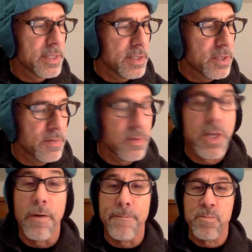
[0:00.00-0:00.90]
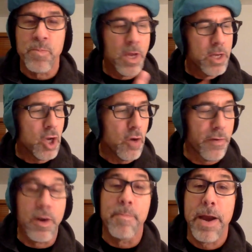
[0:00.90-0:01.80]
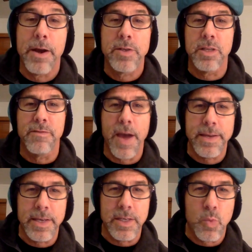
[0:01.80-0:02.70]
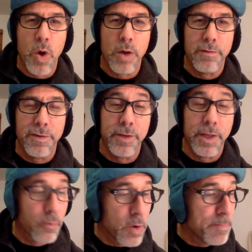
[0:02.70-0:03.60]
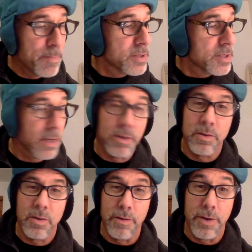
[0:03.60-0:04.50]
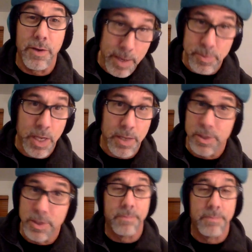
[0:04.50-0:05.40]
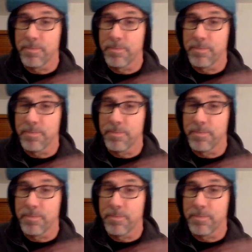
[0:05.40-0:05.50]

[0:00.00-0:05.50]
inches of snow. And, you know, for comparison, the Vikings won 53% of their games last year.